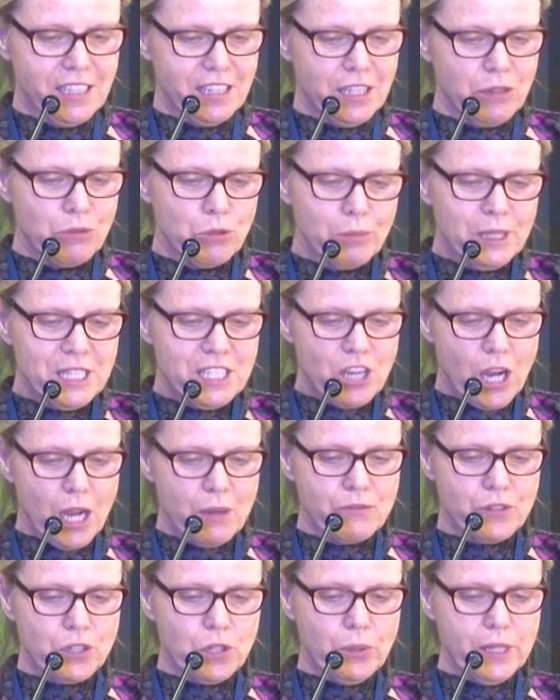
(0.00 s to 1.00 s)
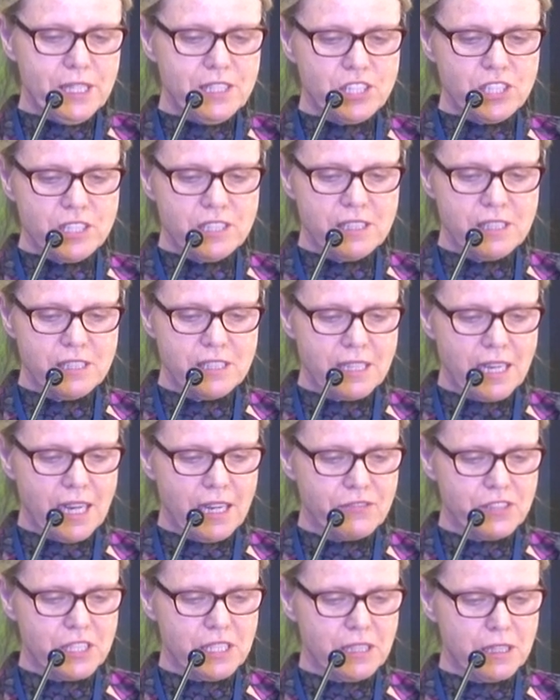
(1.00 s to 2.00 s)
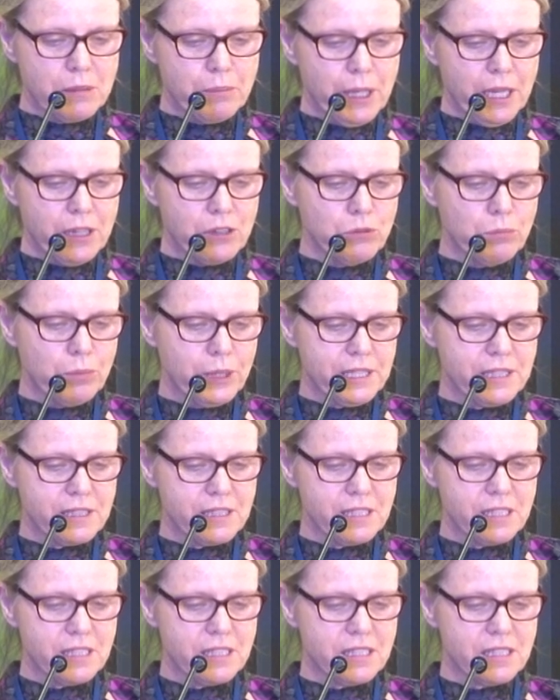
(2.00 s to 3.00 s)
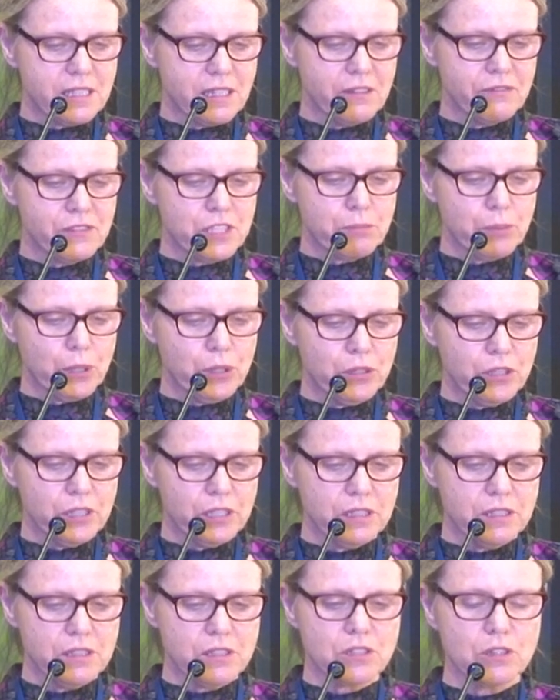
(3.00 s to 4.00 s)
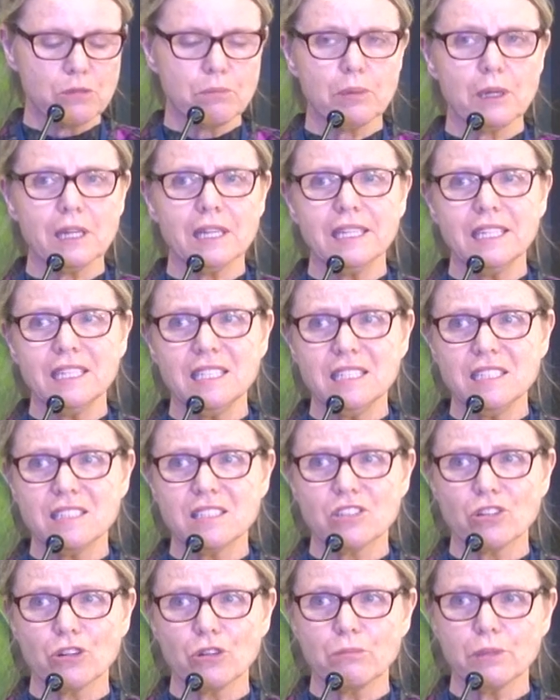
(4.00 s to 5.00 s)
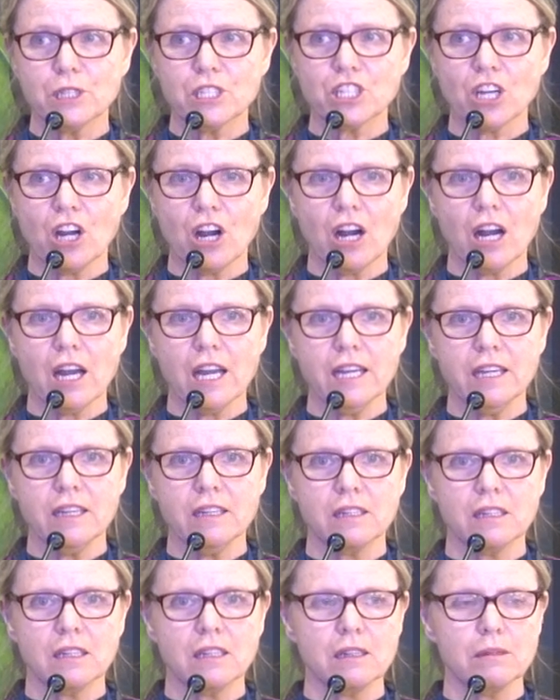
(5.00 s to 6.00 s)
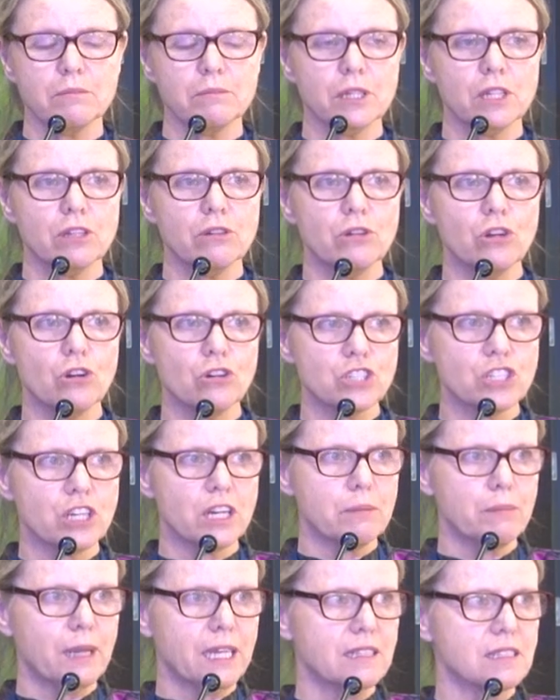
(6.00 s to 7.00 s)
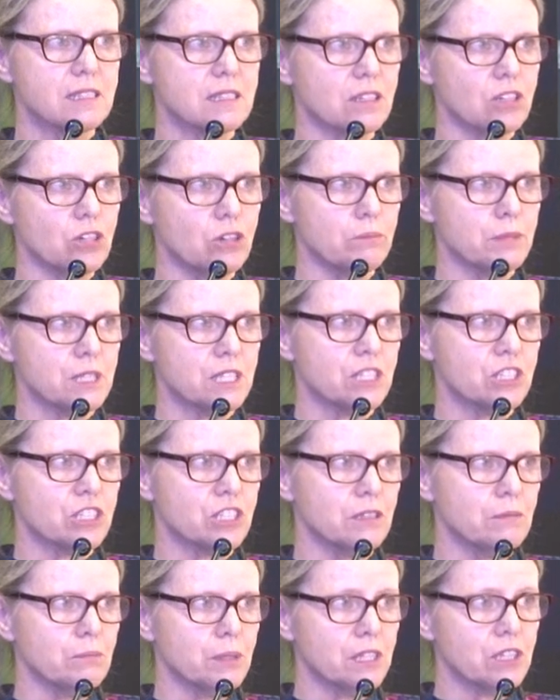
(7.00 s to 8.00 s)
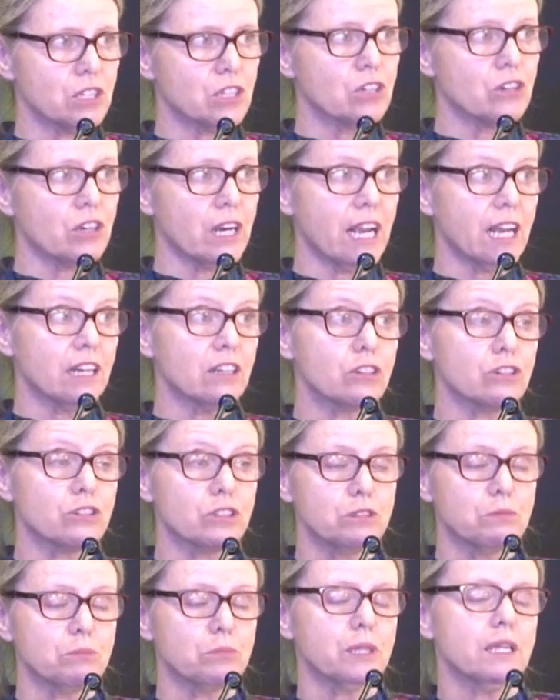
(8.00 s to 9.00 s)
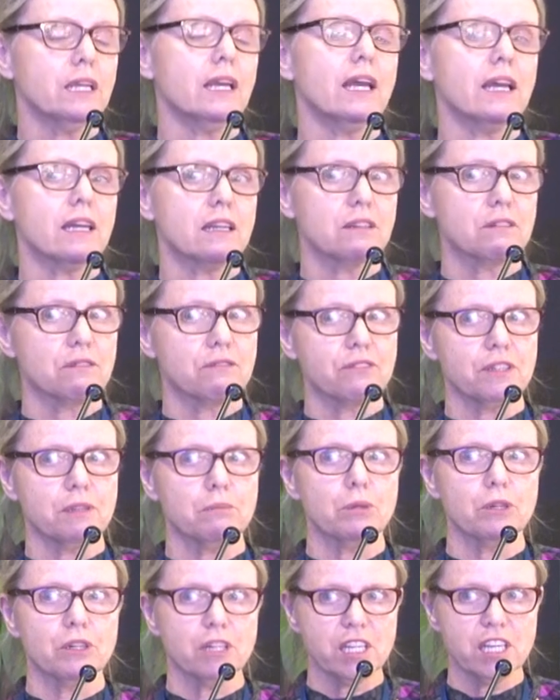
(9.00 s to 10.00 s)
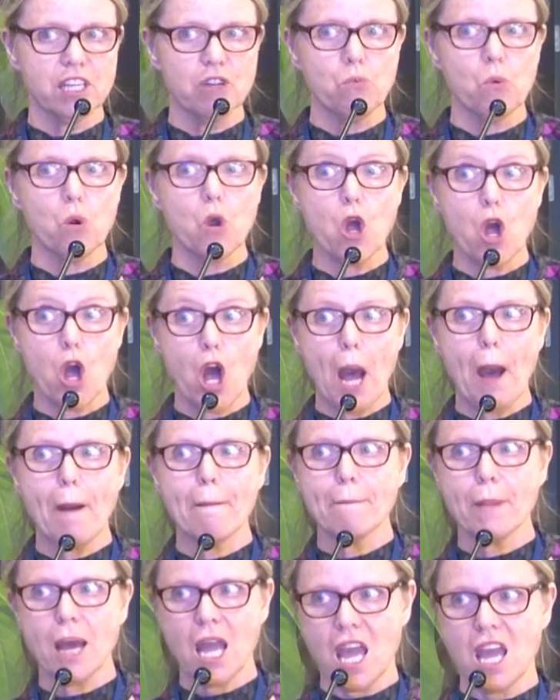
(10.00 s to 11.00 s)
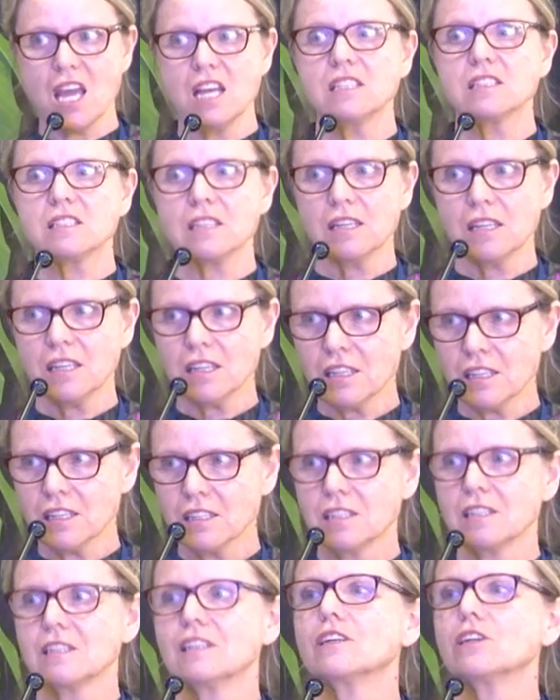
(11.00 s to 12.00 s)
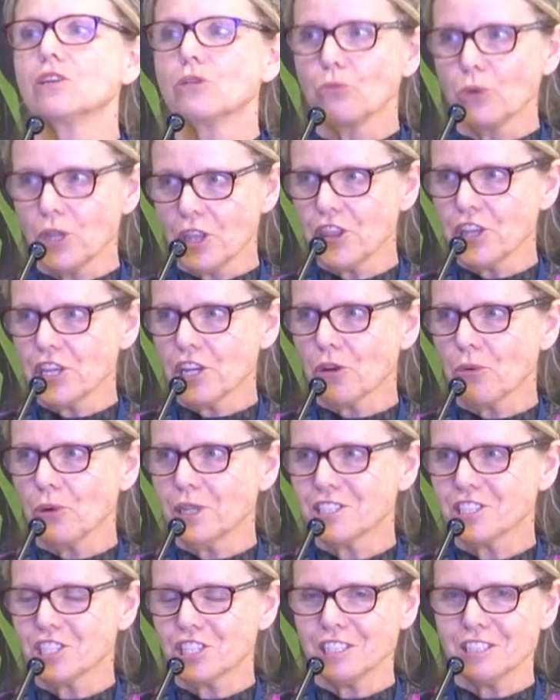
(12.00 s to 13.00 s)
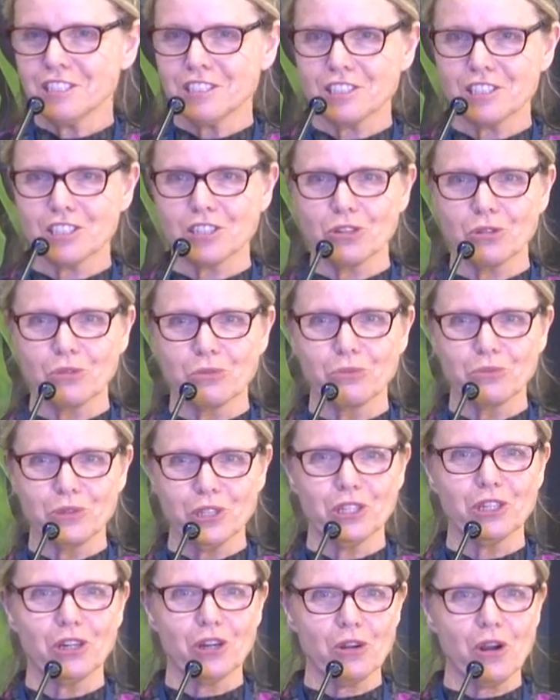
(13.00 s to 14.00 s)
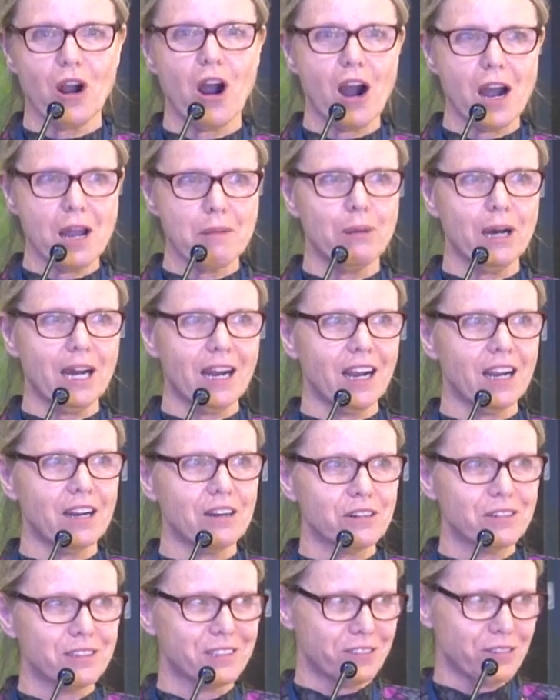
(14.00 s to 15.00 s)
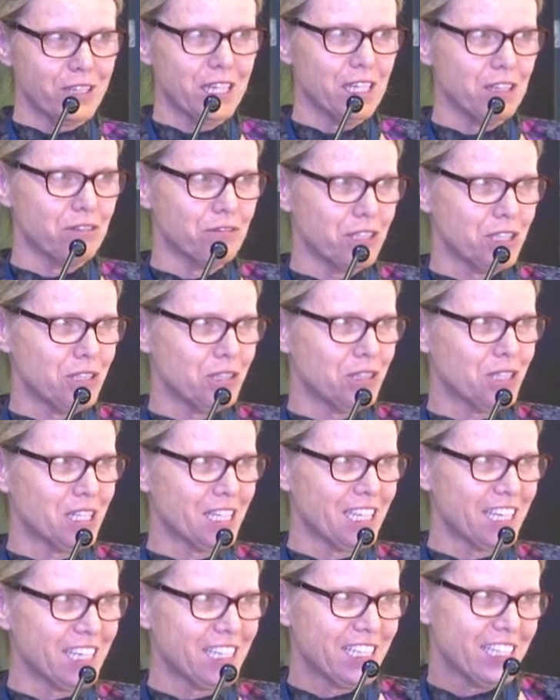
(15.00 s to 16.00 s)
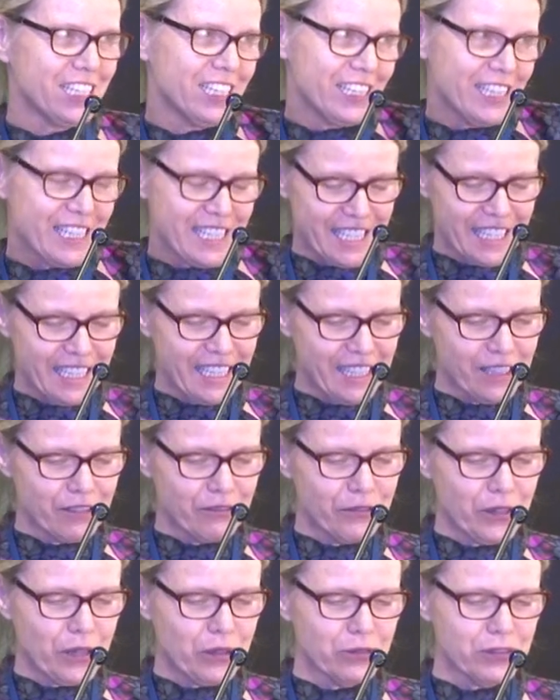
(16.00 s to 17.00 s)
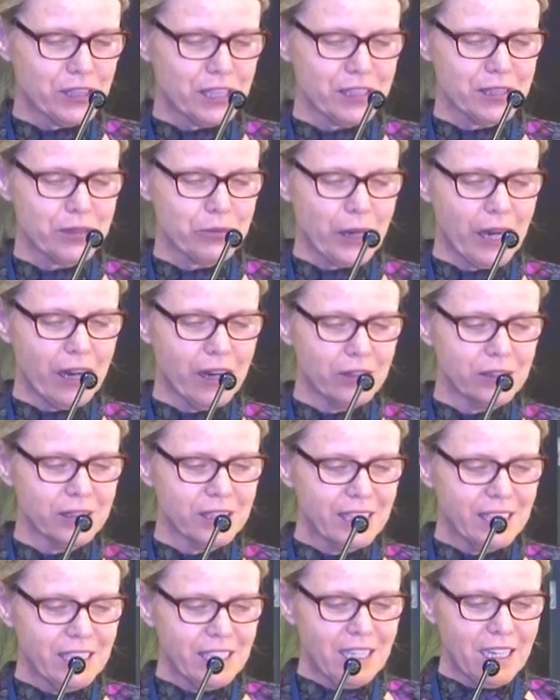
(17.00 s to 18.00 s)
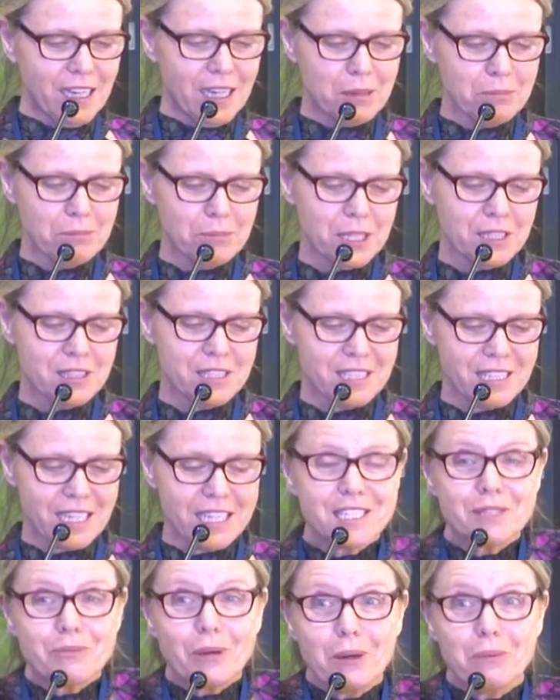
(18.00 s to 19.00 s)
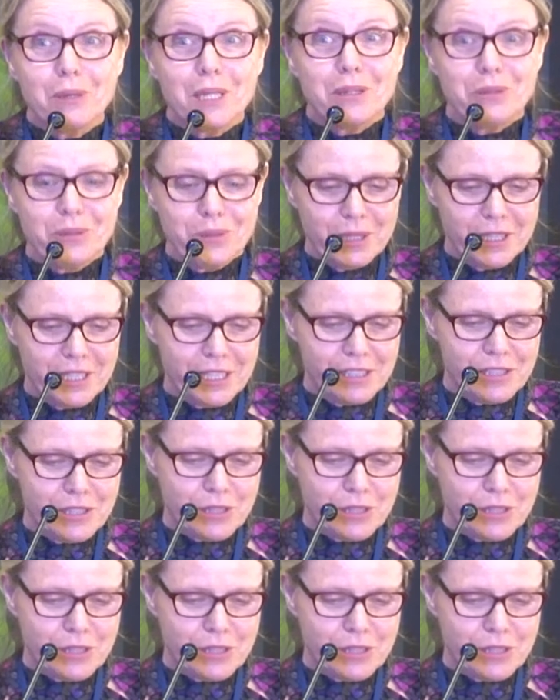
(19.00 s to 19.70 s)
There will be time for questions after the panel presenters have spoken, so please don't be shy. I'm not trying to make this a competition, but the grad group we had in February were amazing with their questions. So, you know, high bar, ready for you to get involved as well, because that's why we call it a